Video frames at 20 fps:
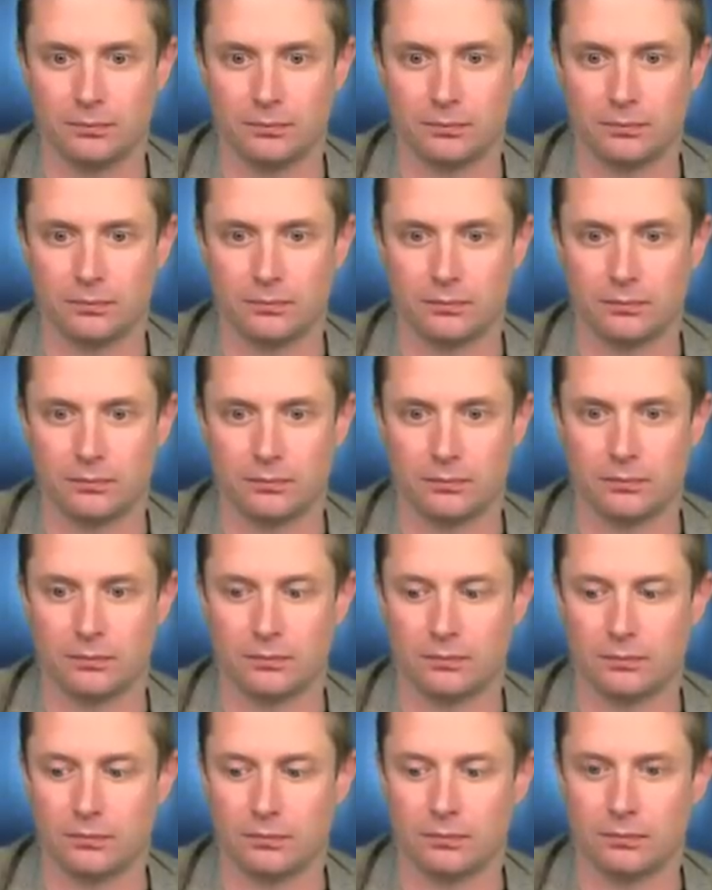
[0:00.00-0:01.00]

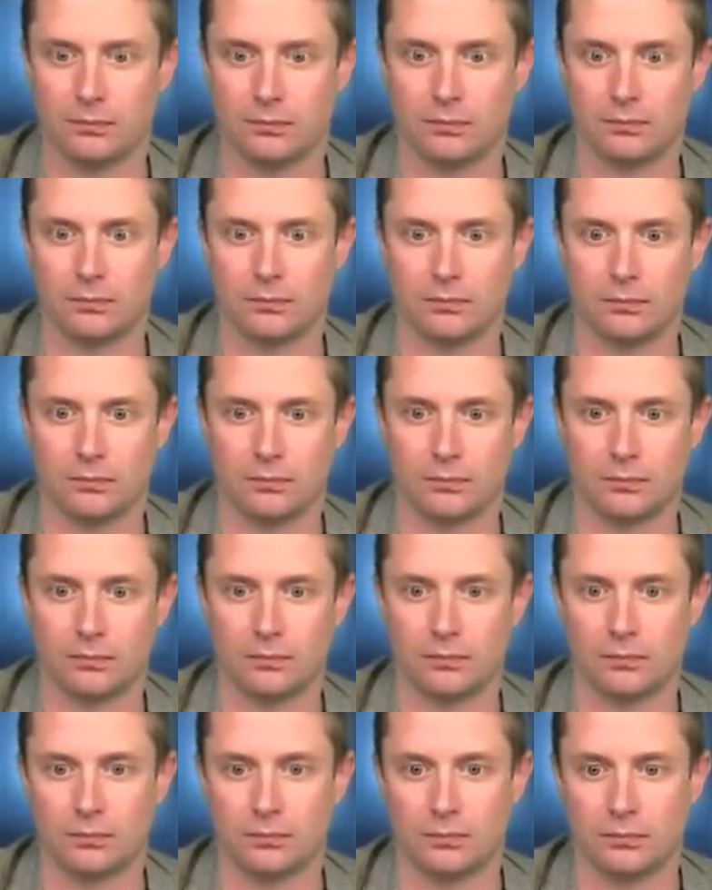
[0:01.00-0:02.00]

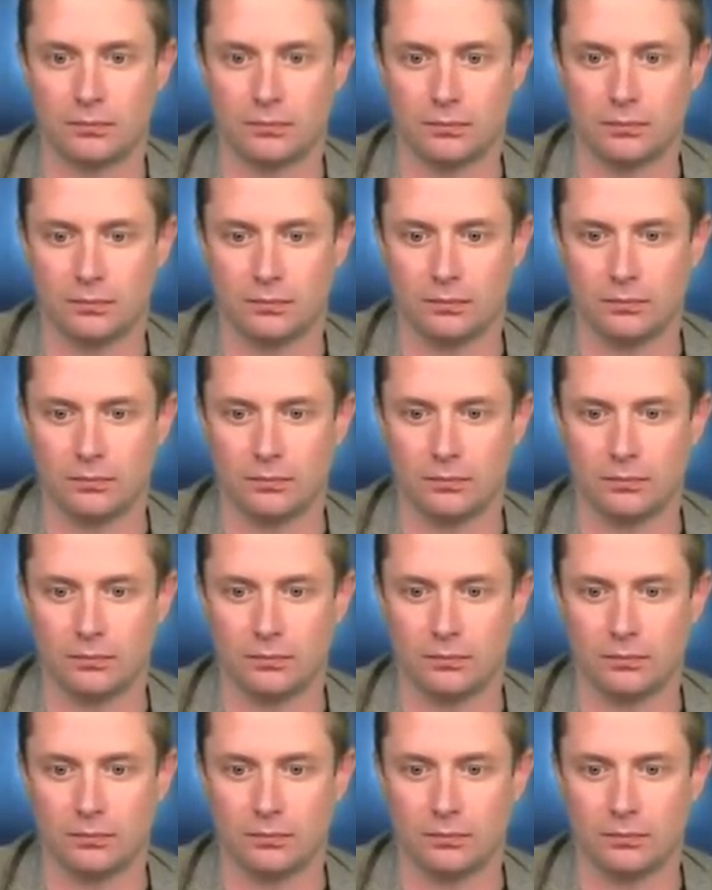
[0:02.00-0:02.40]
This person isn't speaking.